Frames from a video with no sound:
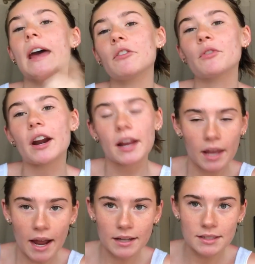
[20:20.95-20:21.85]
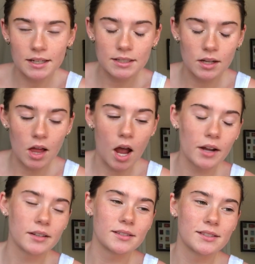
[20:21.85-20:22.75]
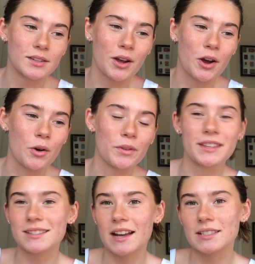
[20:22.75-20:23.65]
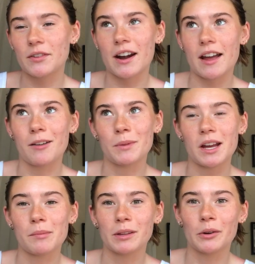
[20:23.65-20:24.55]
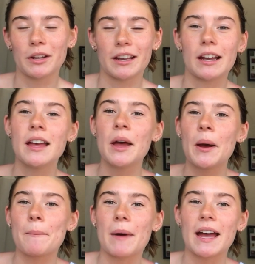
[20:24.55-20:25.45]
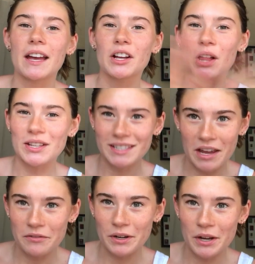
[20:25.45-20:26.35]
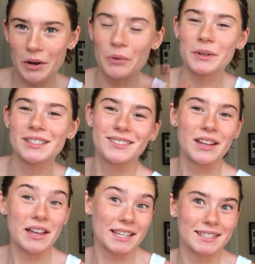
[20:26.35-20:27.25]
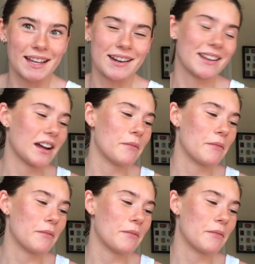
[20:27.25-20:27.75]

and Friday at 6 o'clock. So this next Friday I'll be uploading my Glossier video, which is exciting.